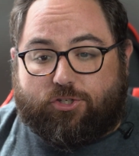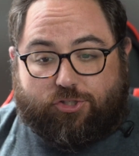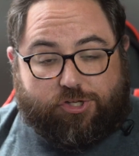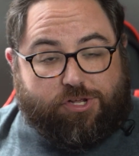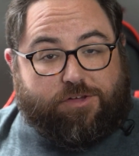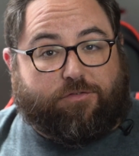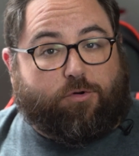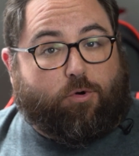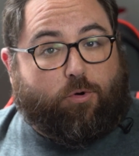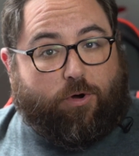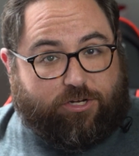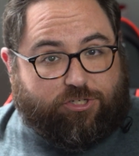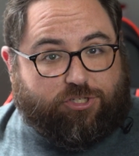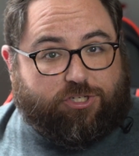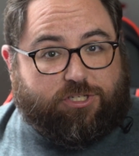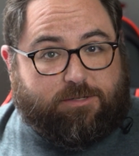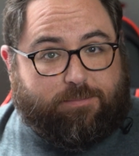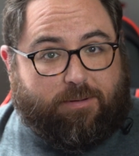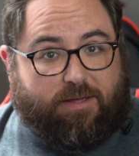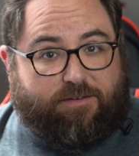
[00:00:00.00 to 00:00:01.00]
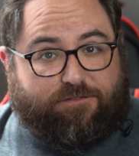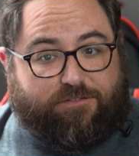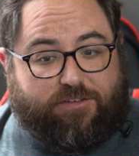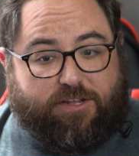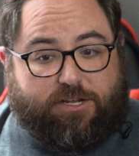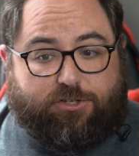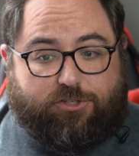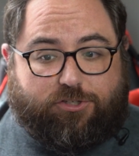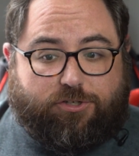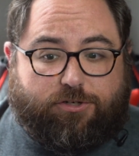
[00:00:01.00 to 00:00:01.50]
Do you have questions about
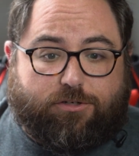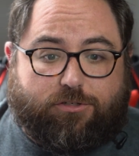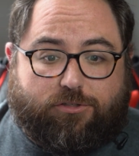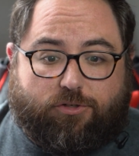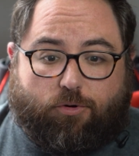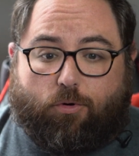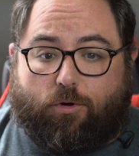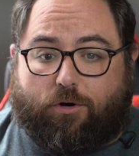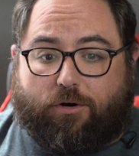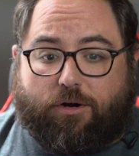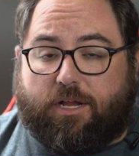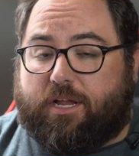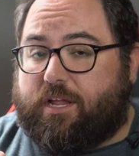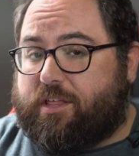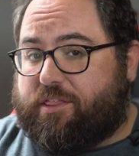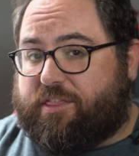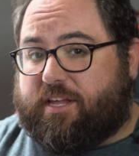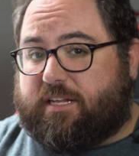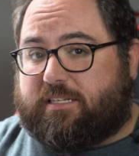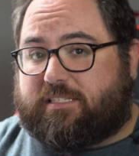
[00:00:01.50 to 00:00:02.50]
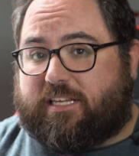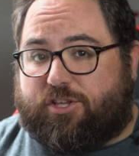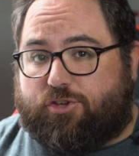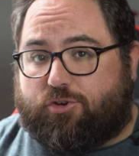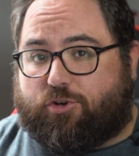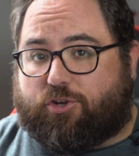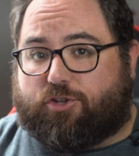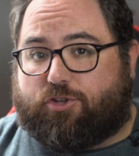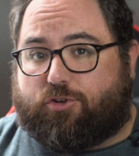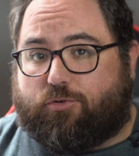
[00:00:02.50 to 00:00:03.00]
features or things that
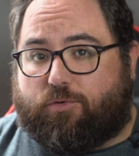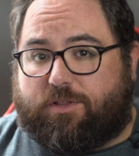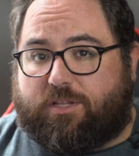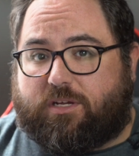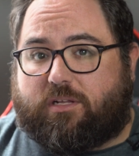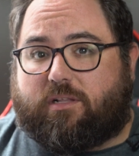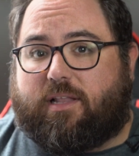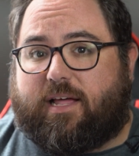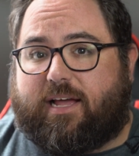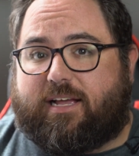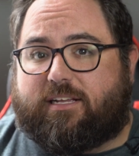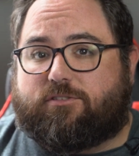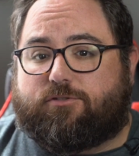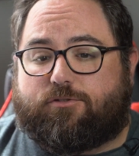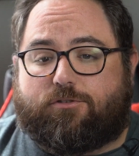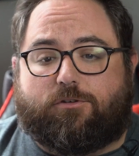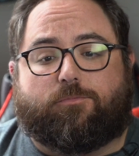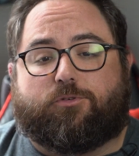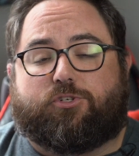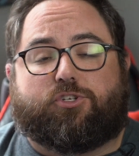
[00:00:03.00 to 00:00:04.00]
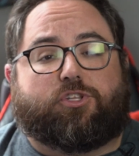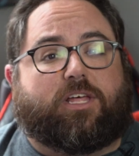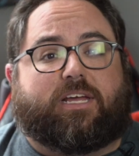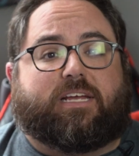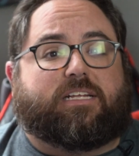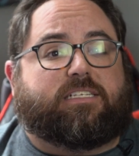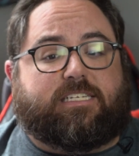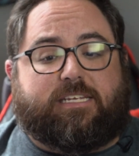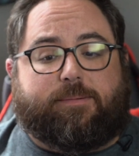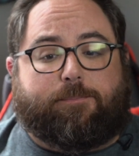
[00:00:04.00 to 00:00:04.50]
you can do in the classroom? Would you
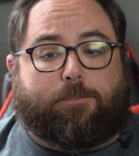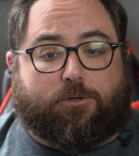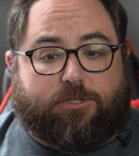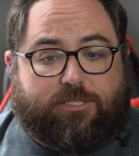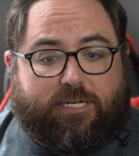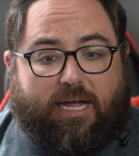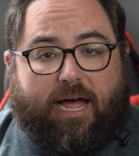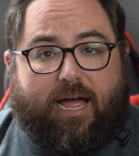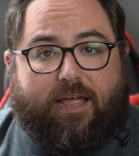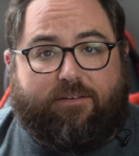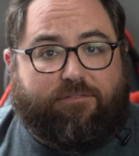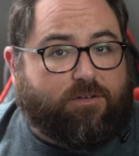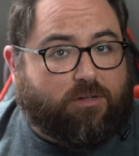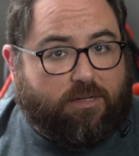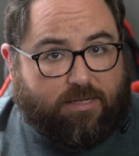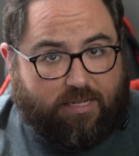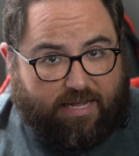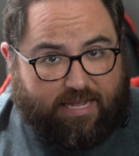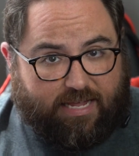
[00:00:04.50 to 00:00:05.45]
like a deeper dive?